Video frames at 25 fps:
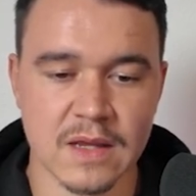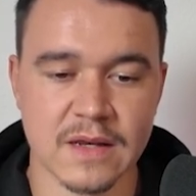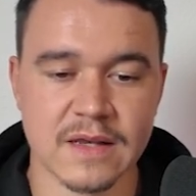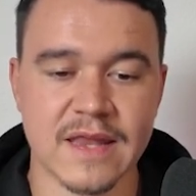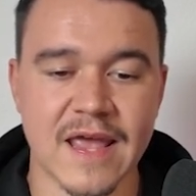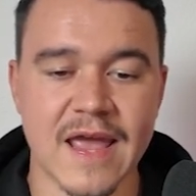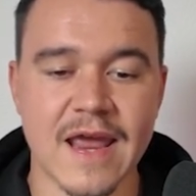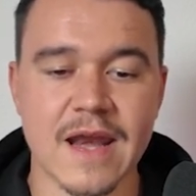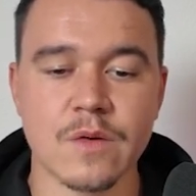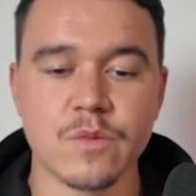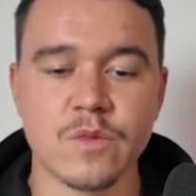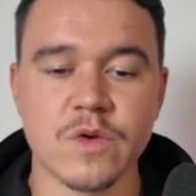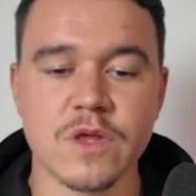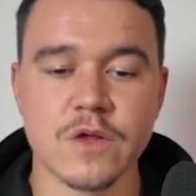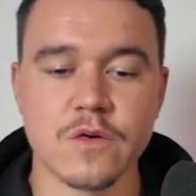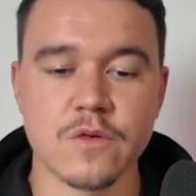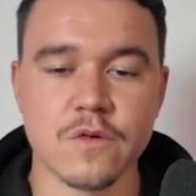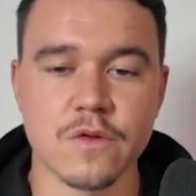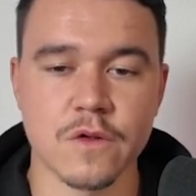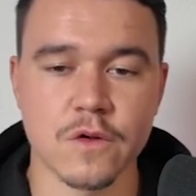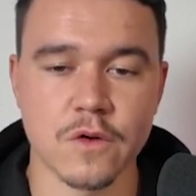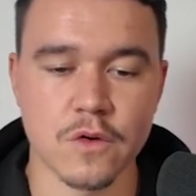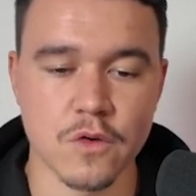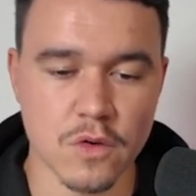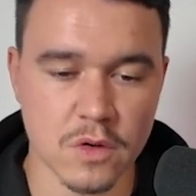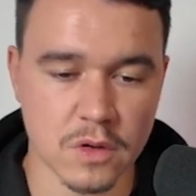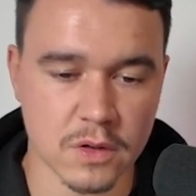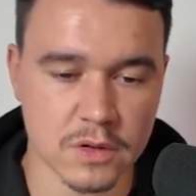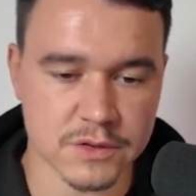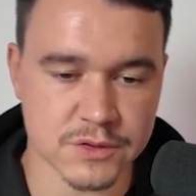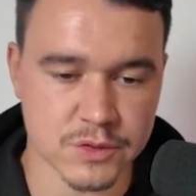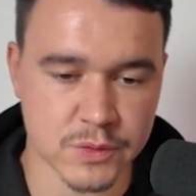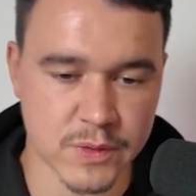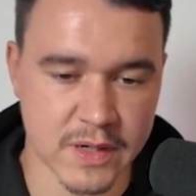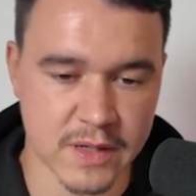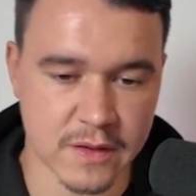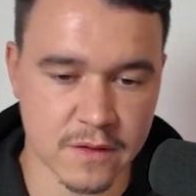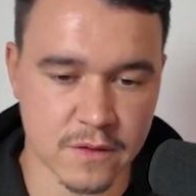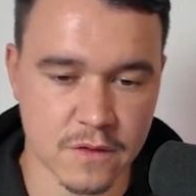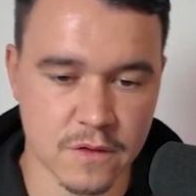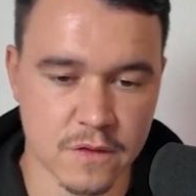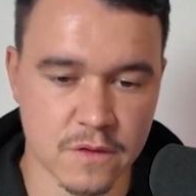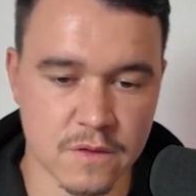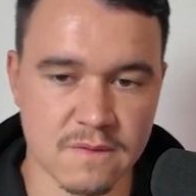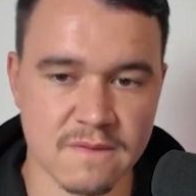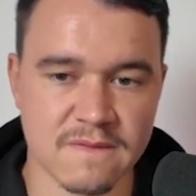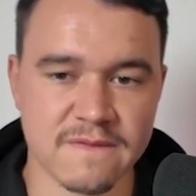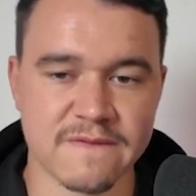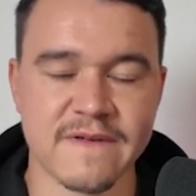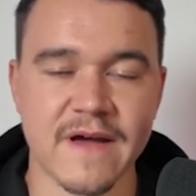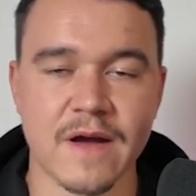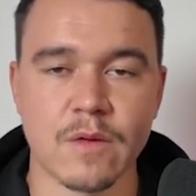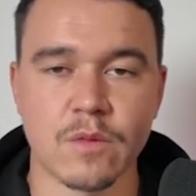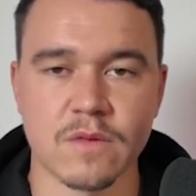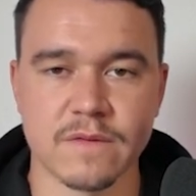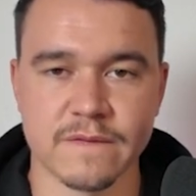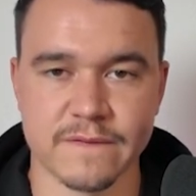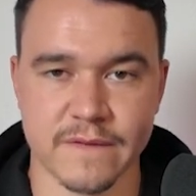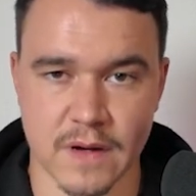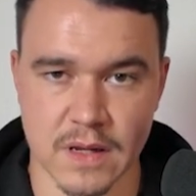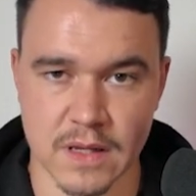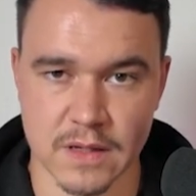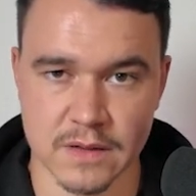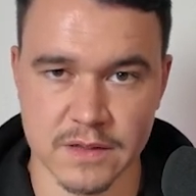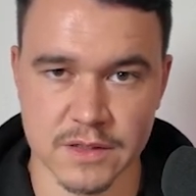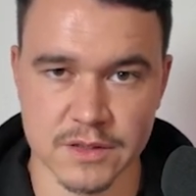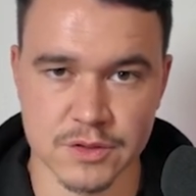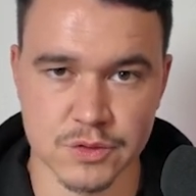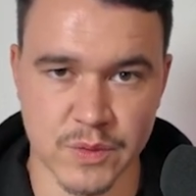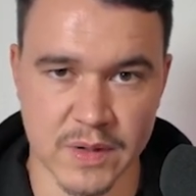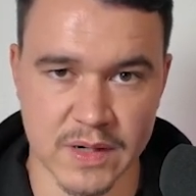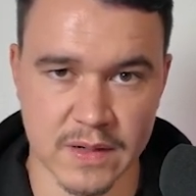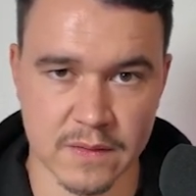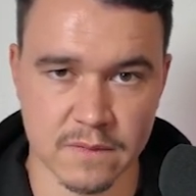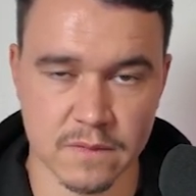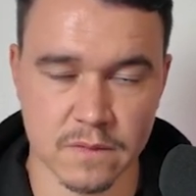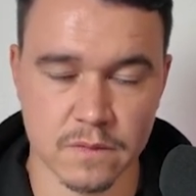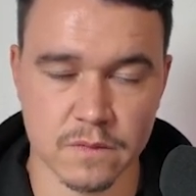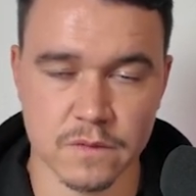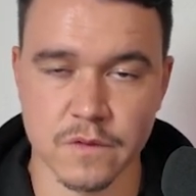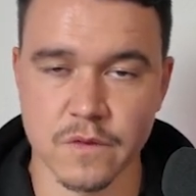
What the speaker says: Then we use Google Trends to verify the trend,